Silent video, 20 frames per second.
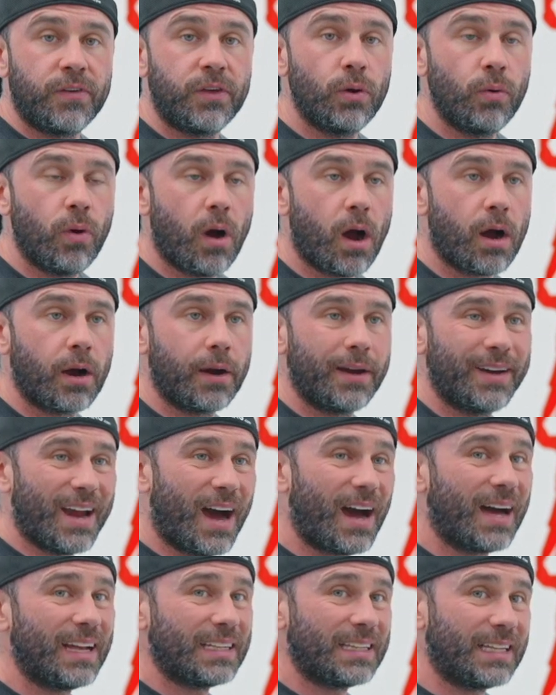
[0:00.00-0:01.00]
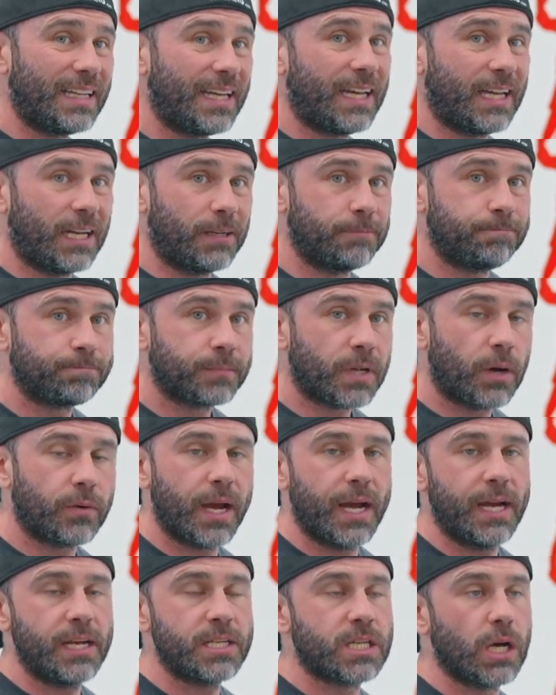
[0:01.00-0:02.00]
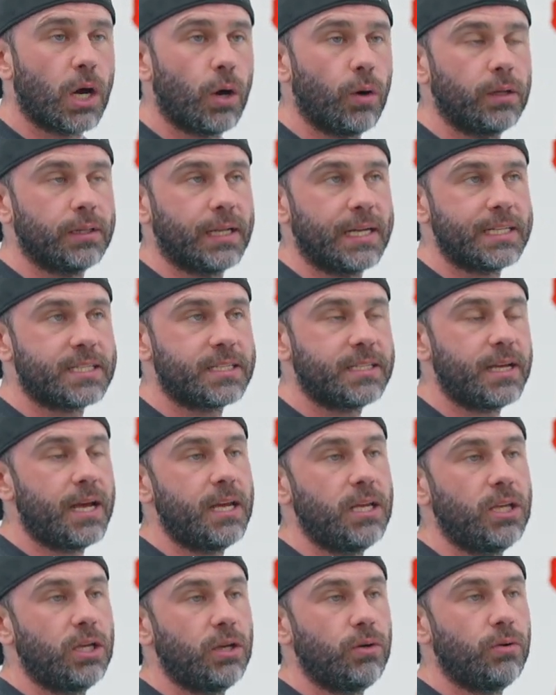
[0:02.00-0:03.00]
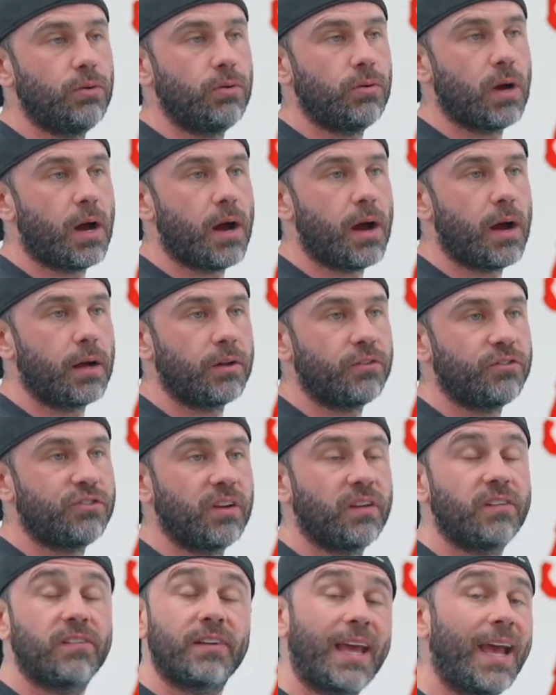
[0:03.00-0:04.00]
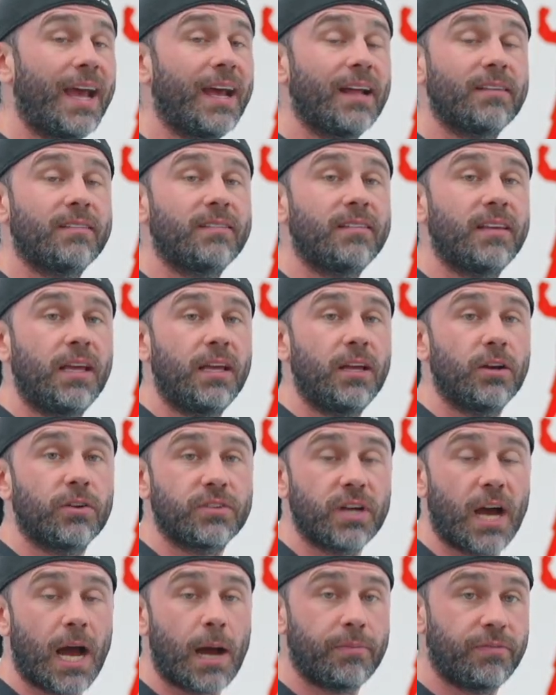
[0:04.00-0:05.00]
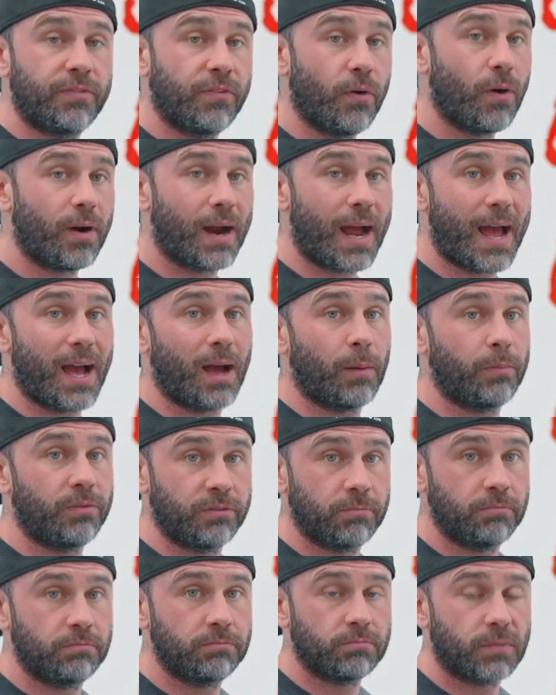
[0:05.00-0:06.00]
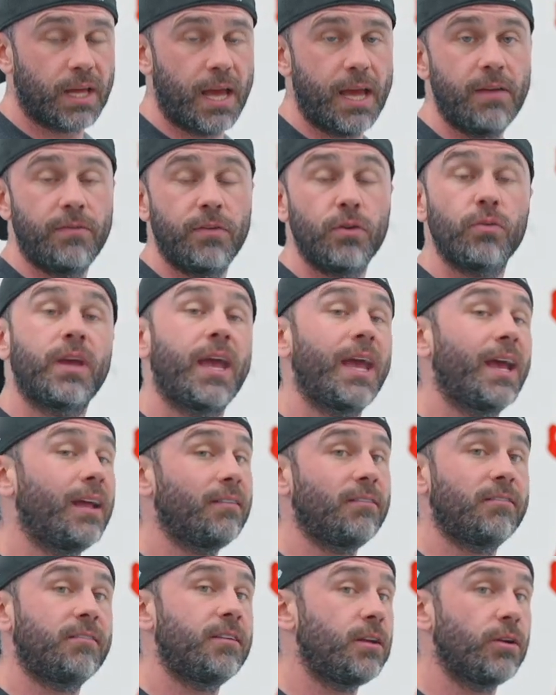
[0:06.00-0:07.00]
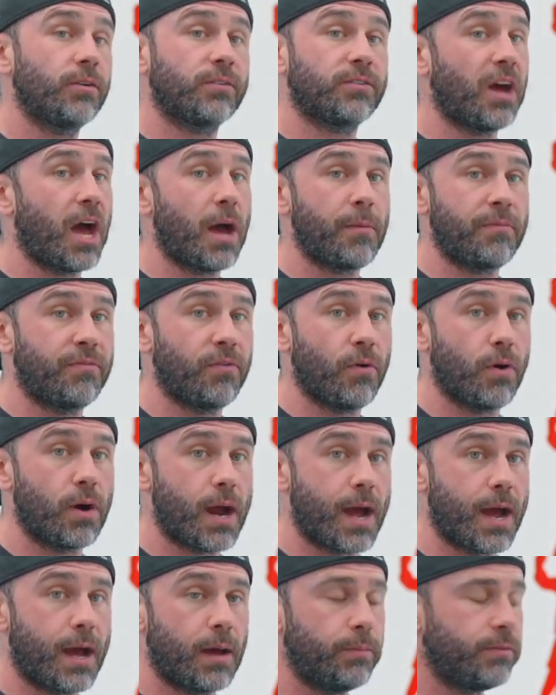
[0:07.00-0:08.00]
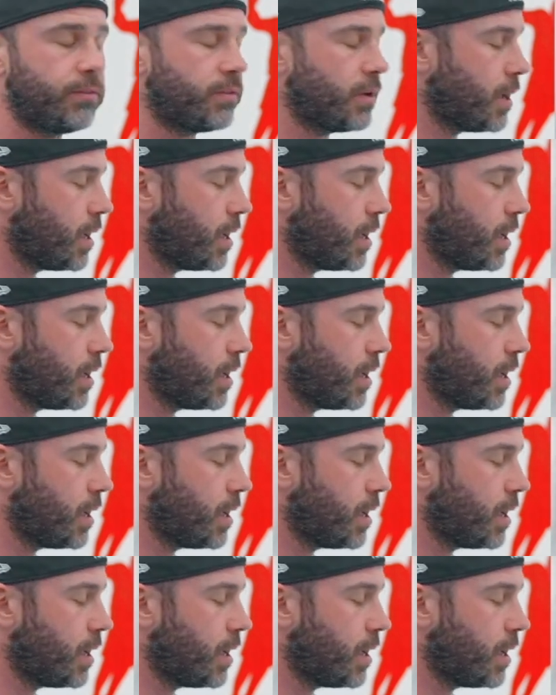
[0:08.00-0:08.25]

you are not lean, okay, so let's say you just can't see your top 4 abs. Okay, if you can't see your top 4 abs,